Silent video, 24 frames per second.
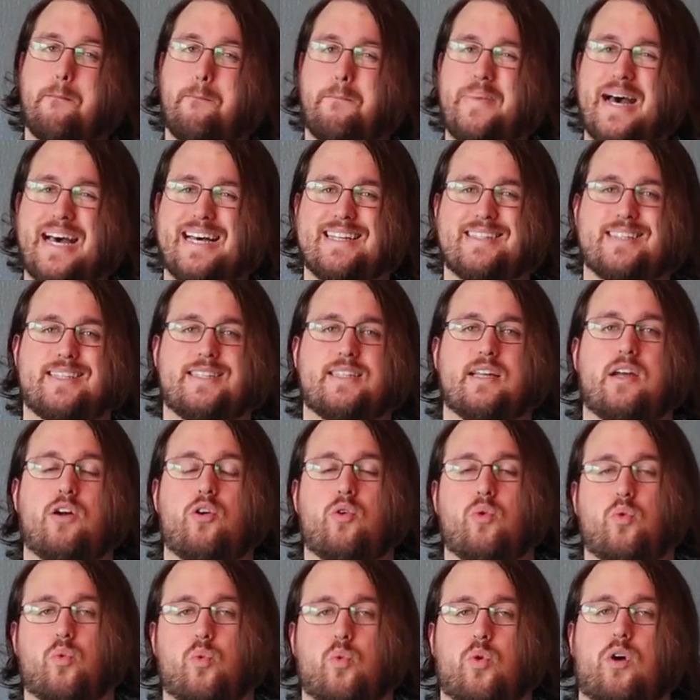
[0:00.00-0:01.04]
best
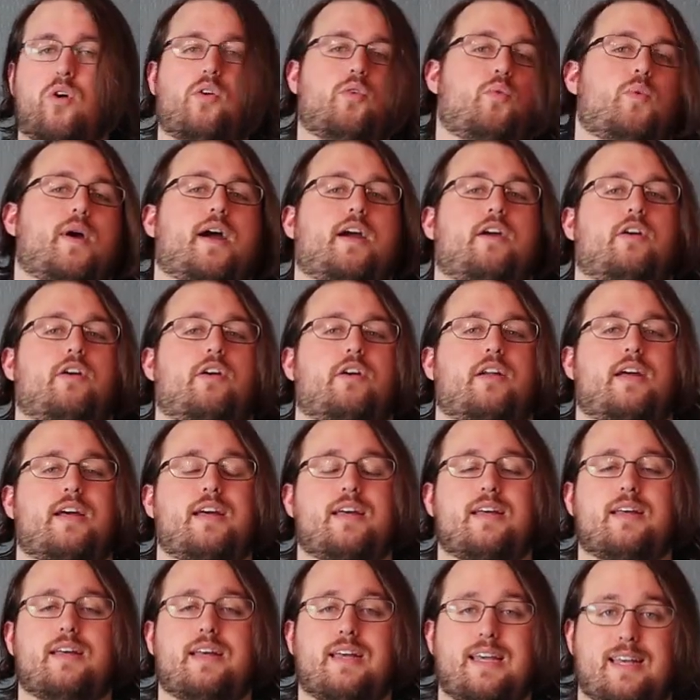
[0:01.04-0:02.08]
road record
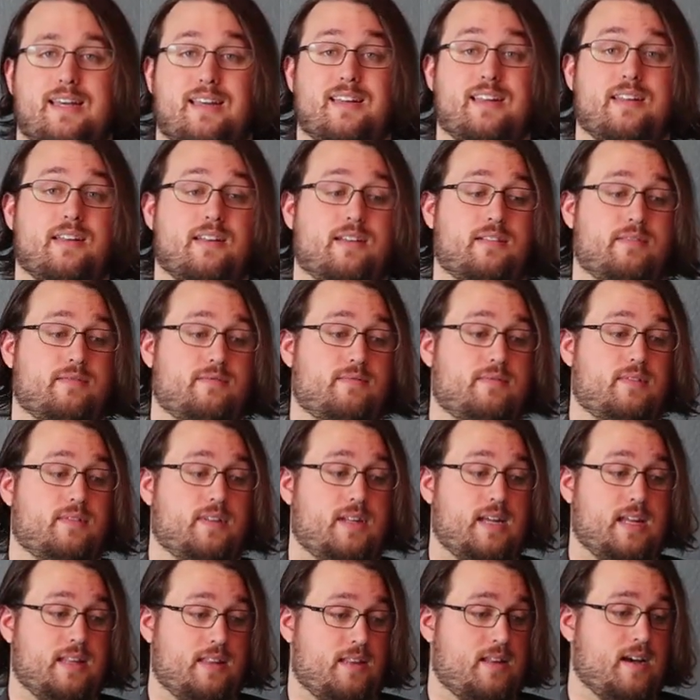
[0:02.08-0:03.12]

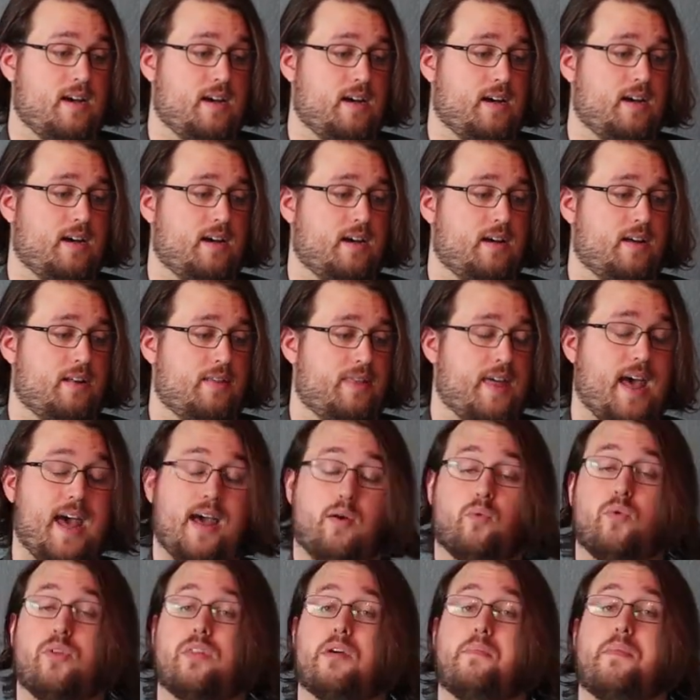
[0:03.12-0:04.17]
in
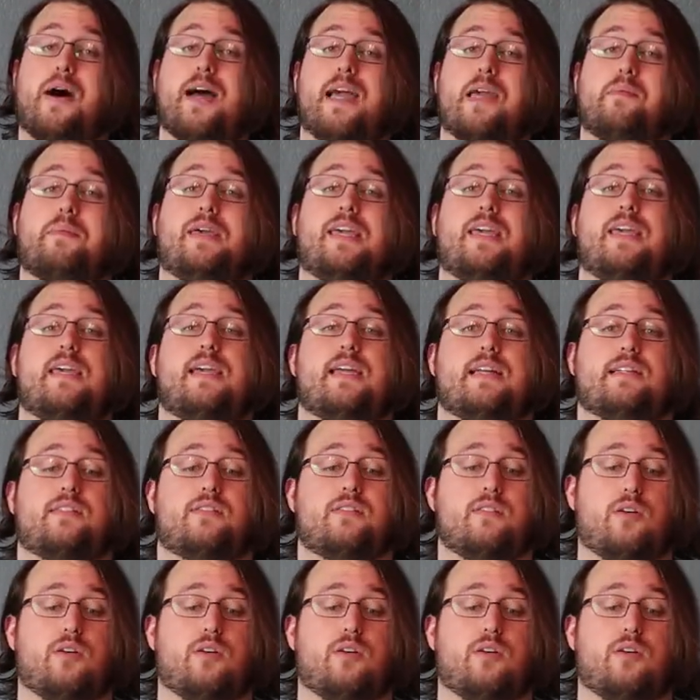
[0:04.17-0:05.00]
that with the Miami Heat.